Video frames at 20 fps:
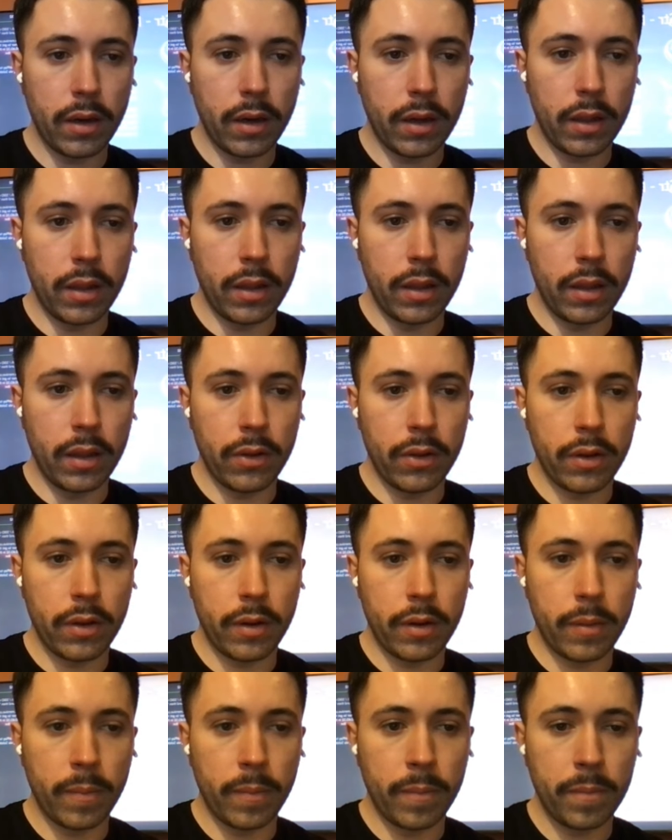
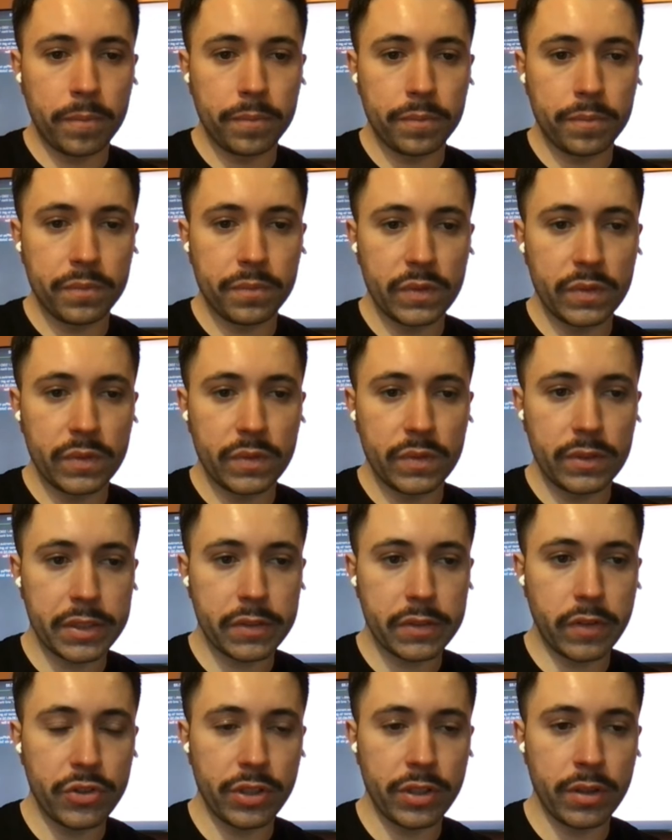the
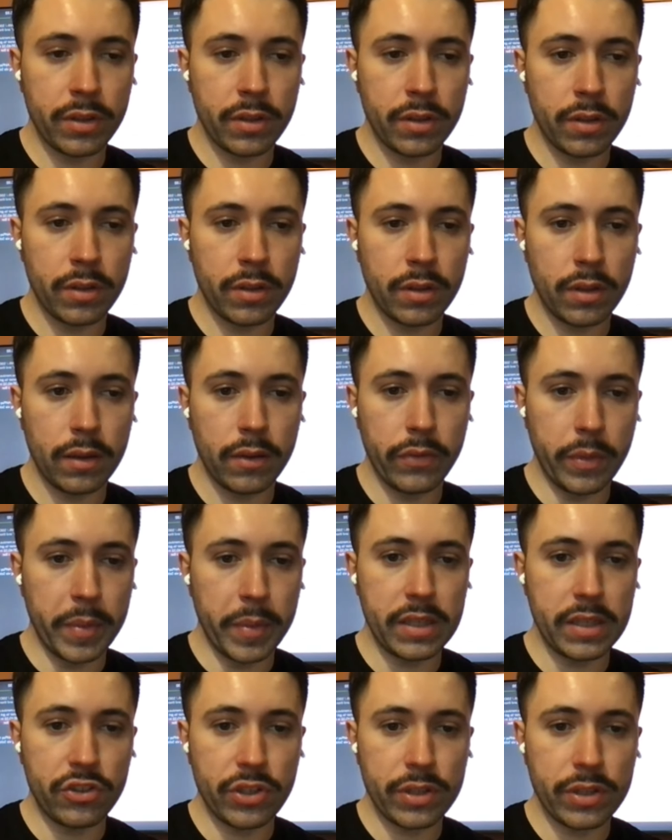description, the
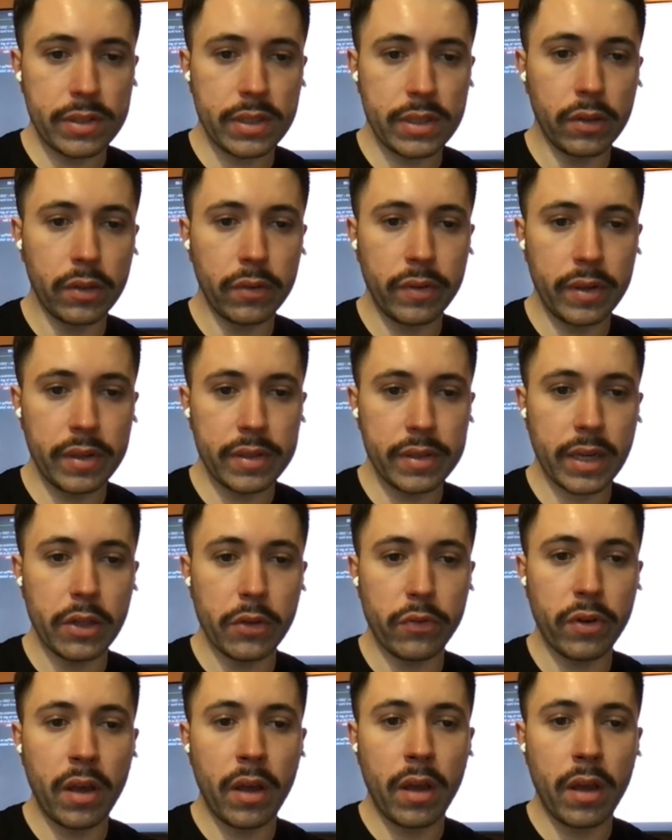message itself is kind of